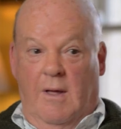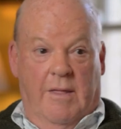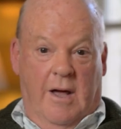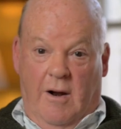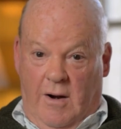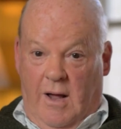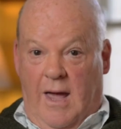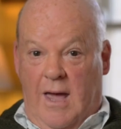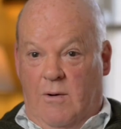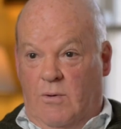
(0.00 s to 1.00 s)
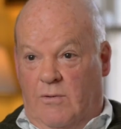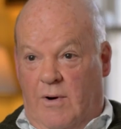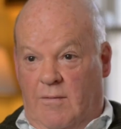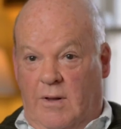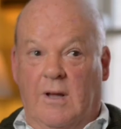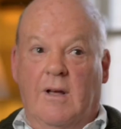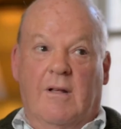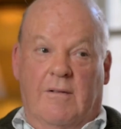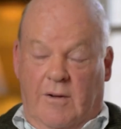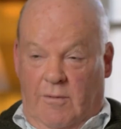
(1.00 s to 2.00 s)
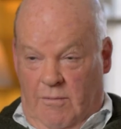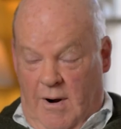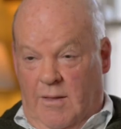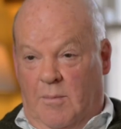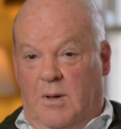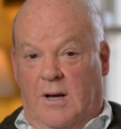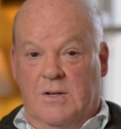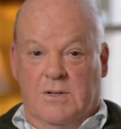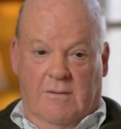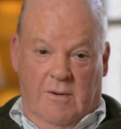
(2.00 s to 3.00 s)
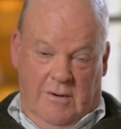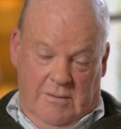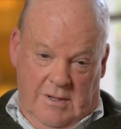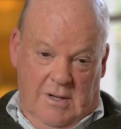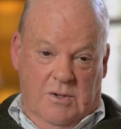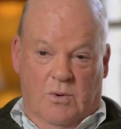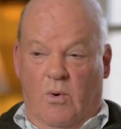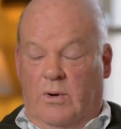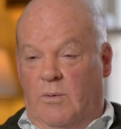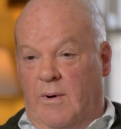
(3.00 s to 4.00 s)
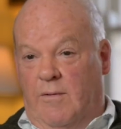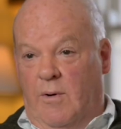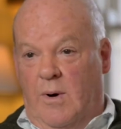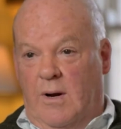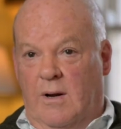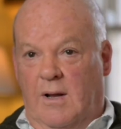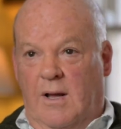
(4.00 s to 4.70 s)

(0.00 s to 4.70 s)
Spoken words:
They don't know how you're travelling. They've got to run the place. They've got to talk to everyone.